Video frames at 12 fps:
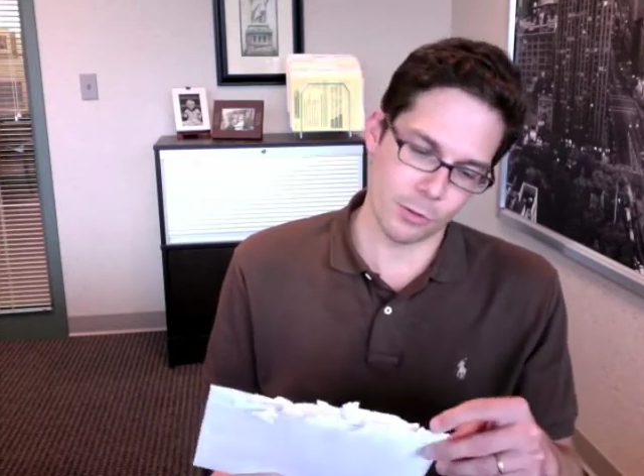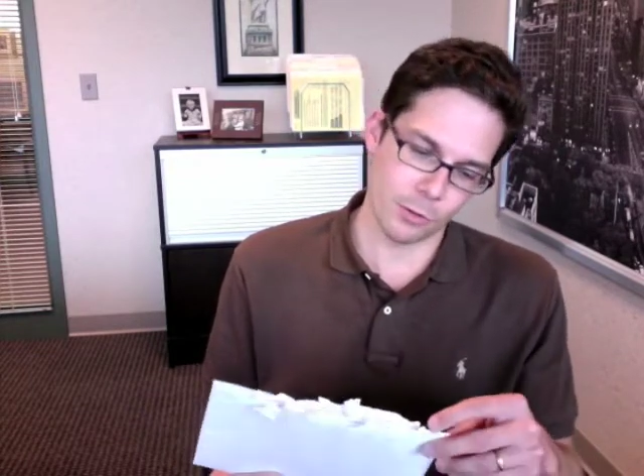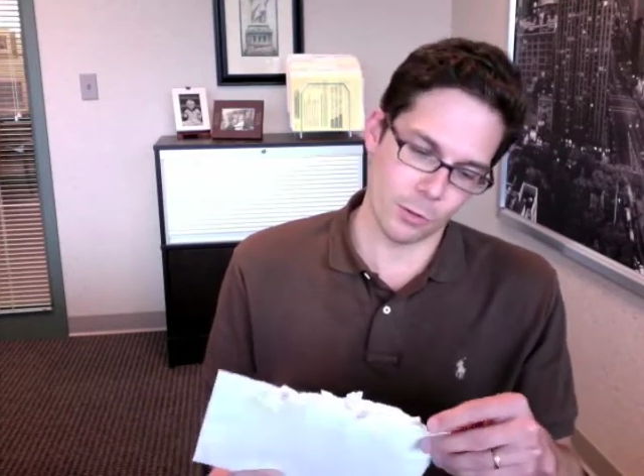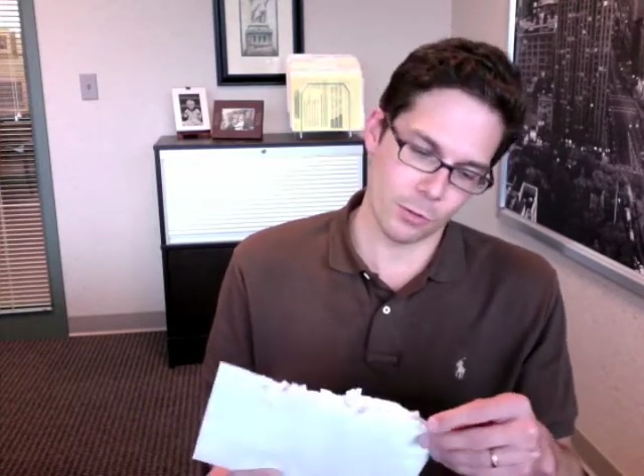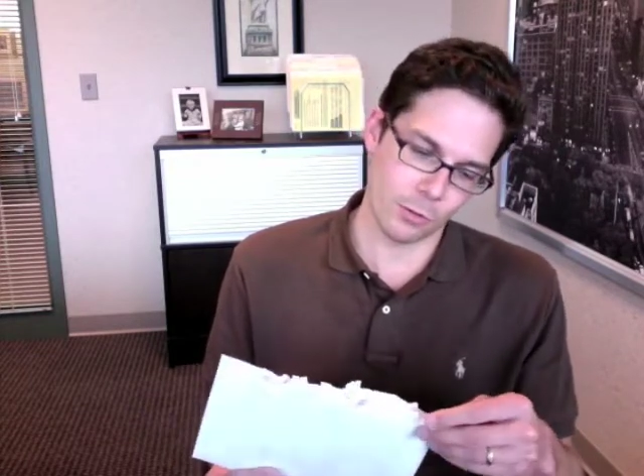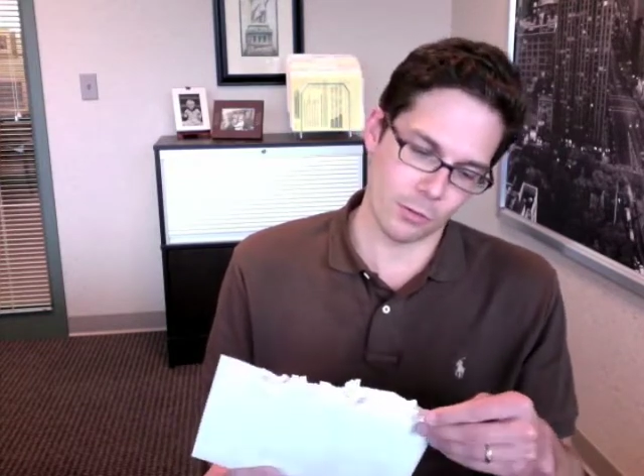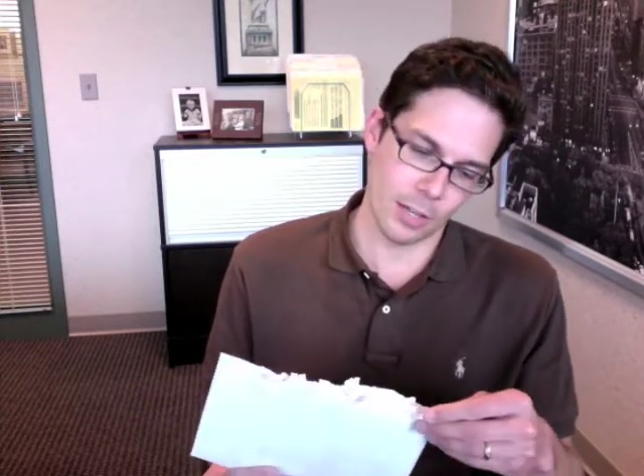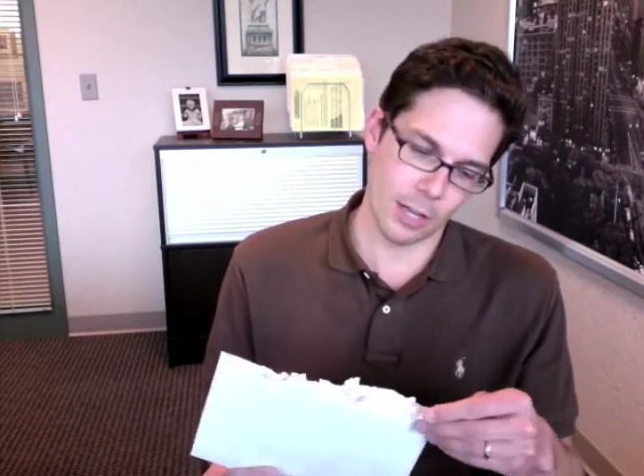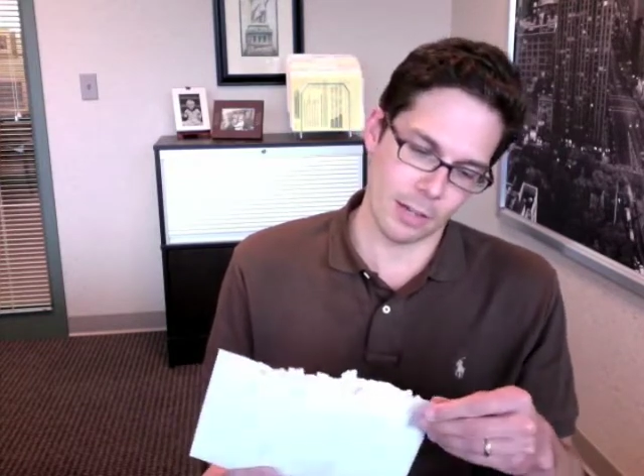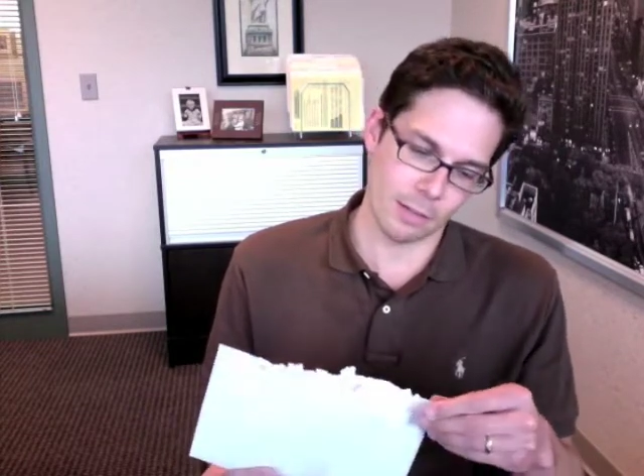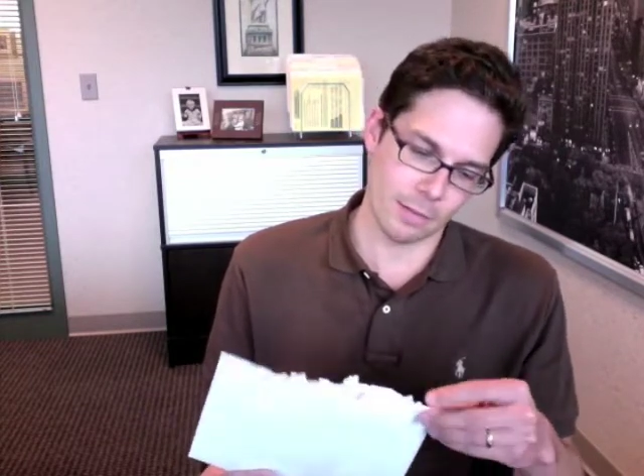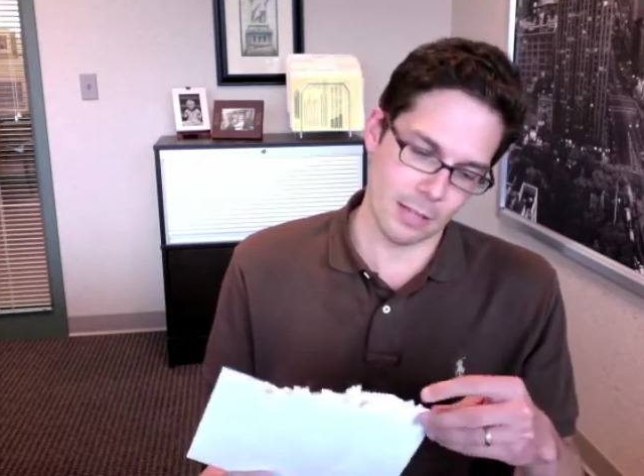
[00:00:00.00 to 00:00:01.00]
So just
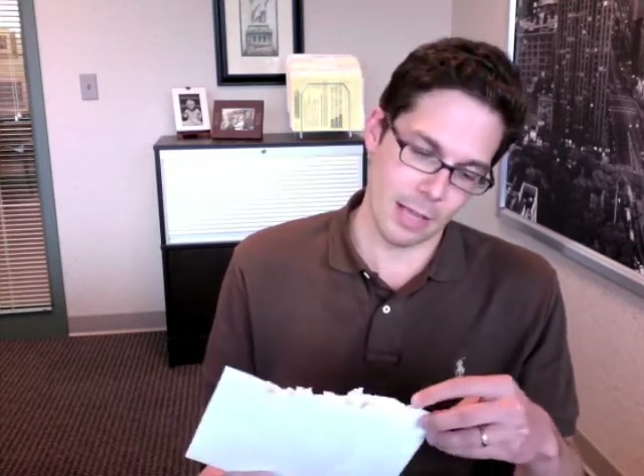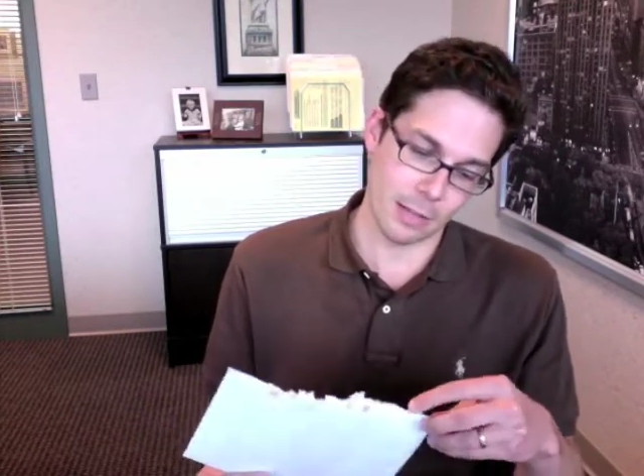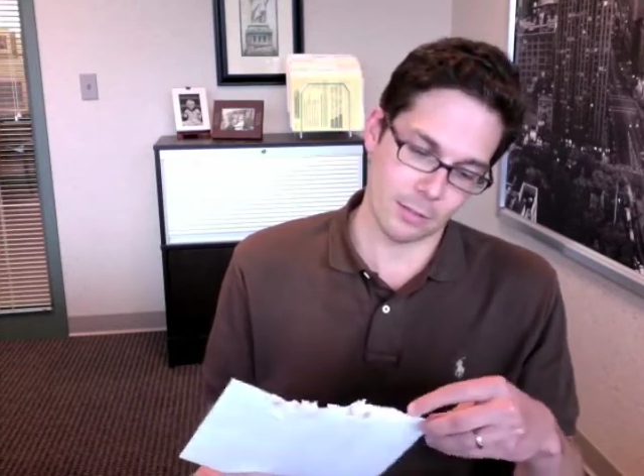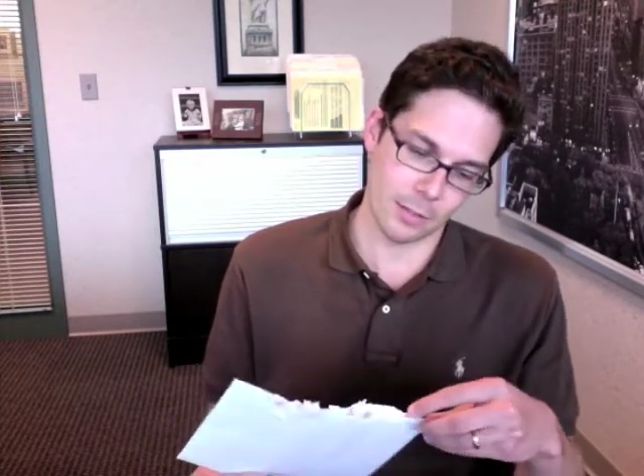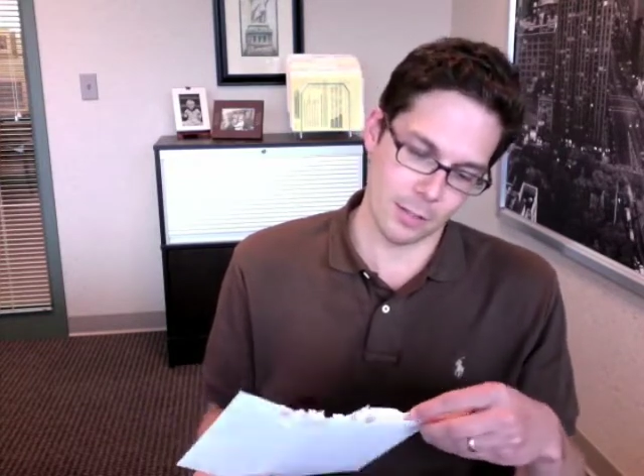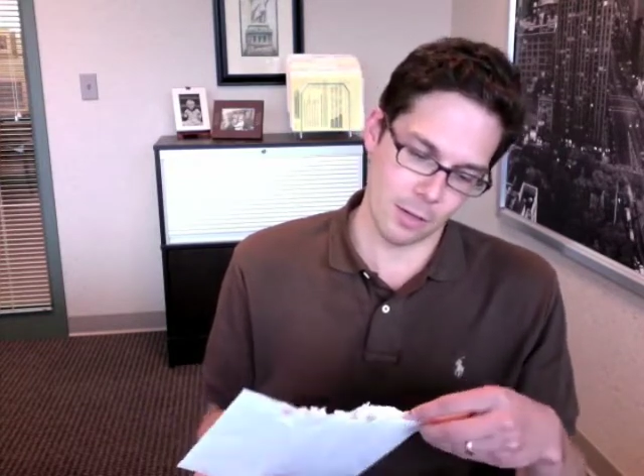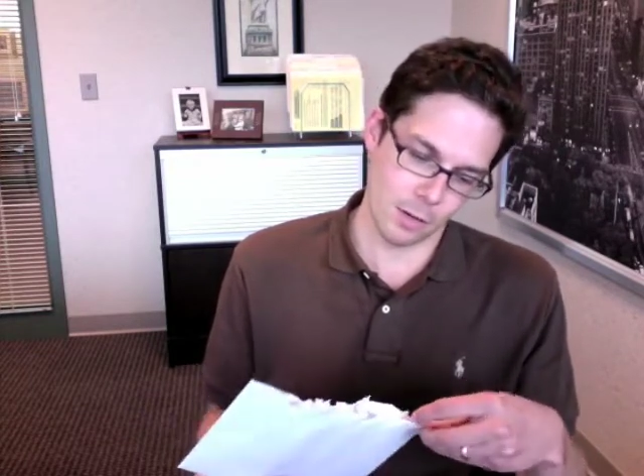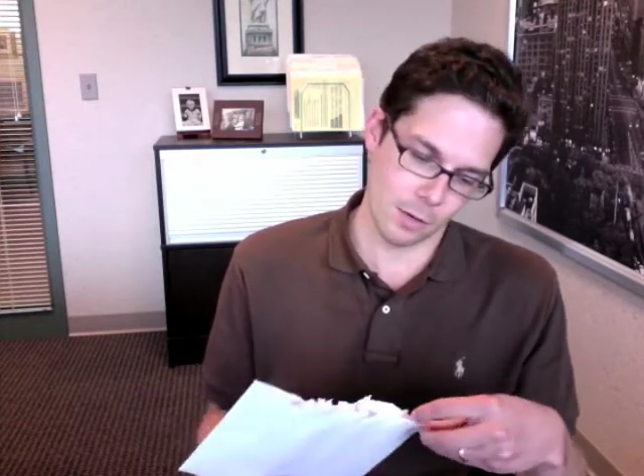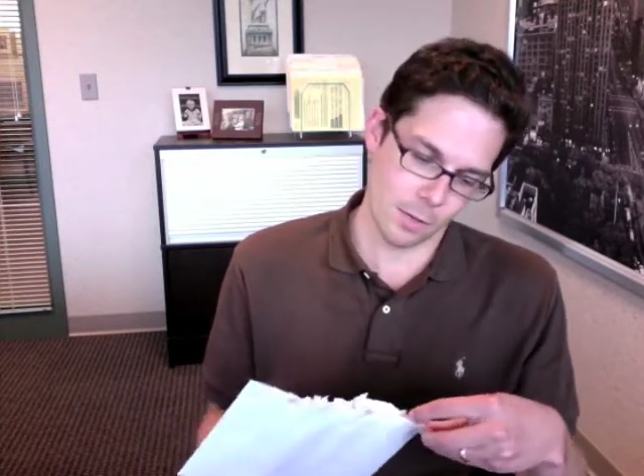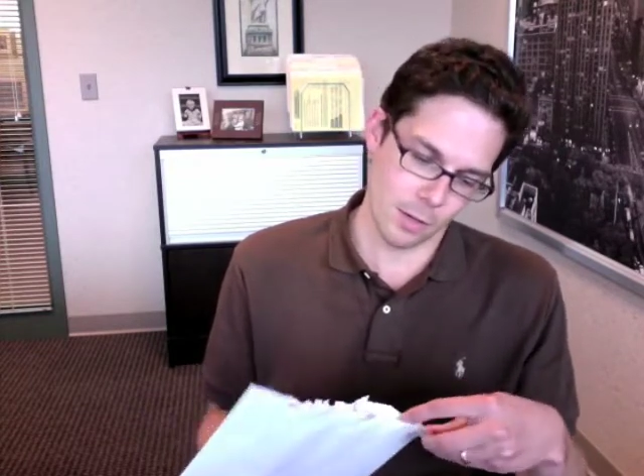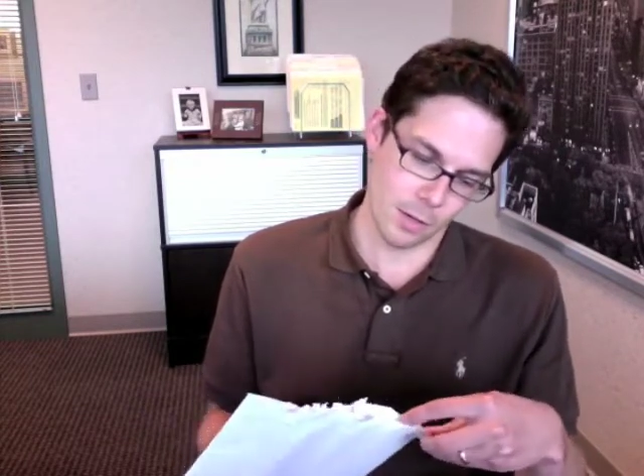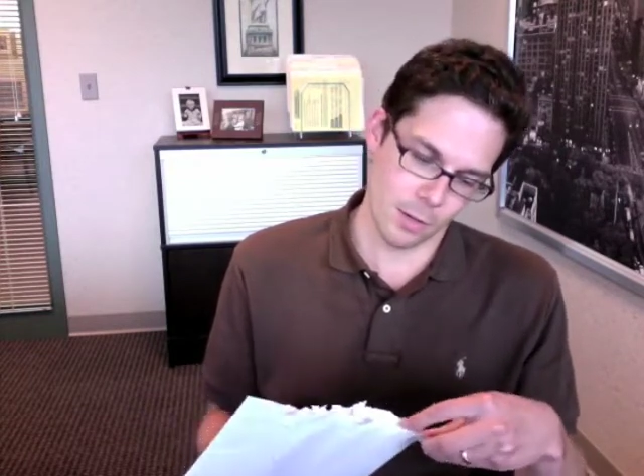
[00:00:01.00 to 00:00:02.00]
kind of guessing
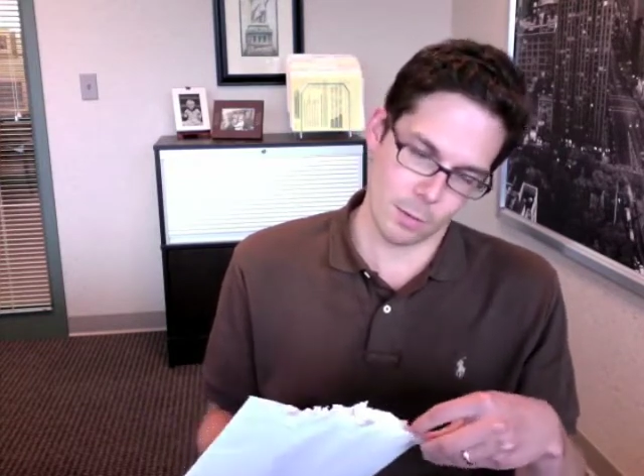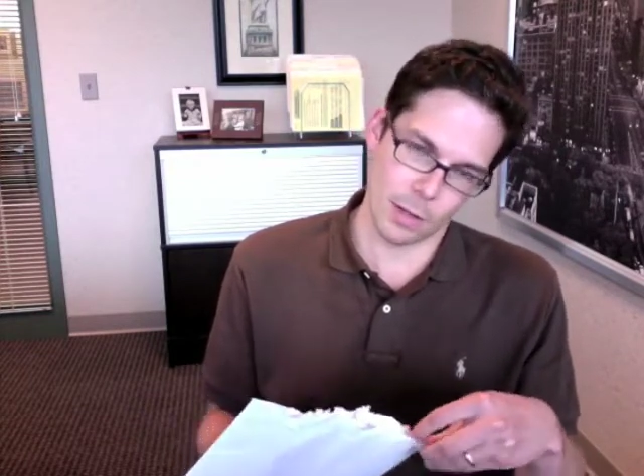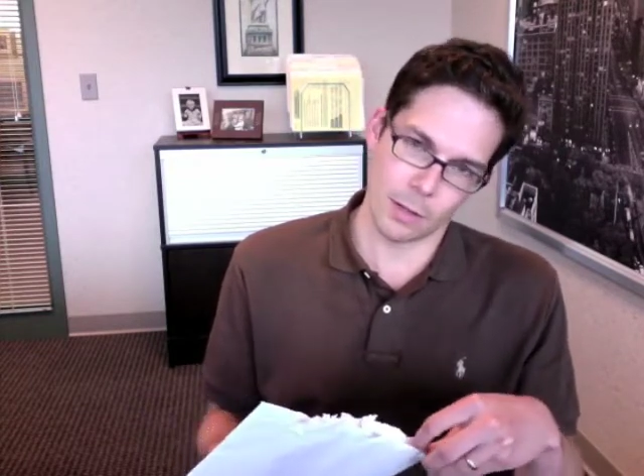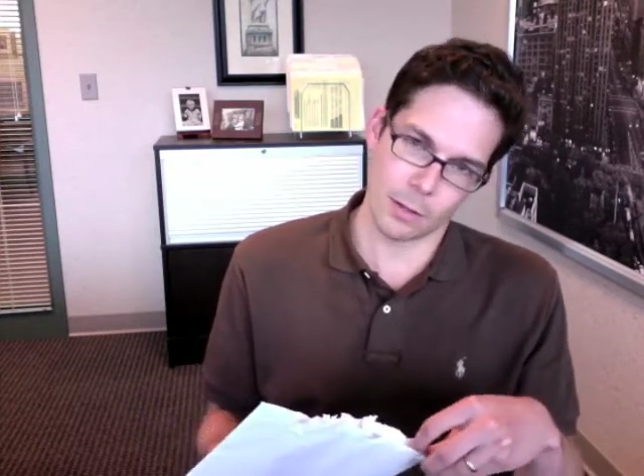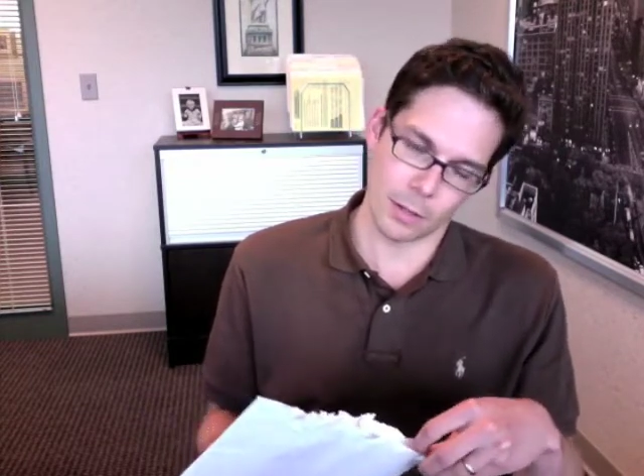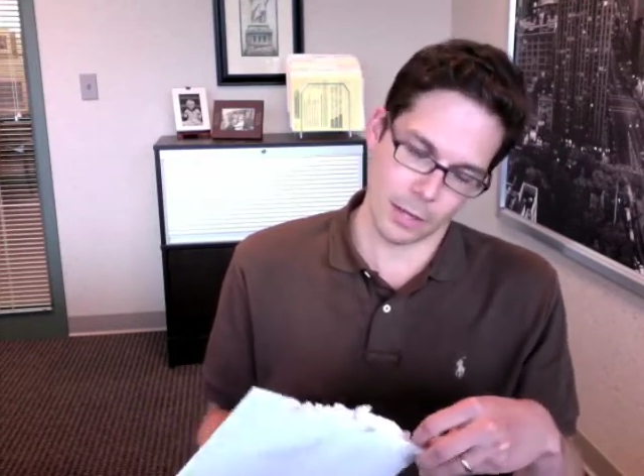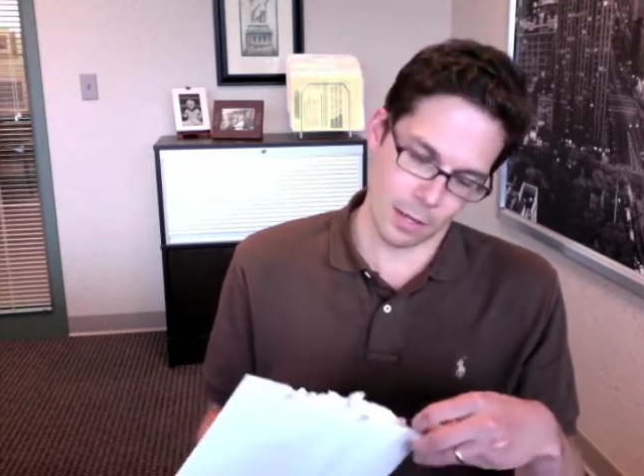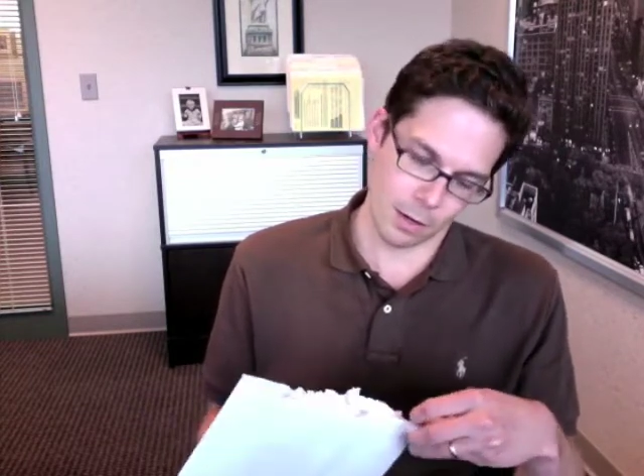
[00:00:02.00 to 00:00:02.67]
here without looking at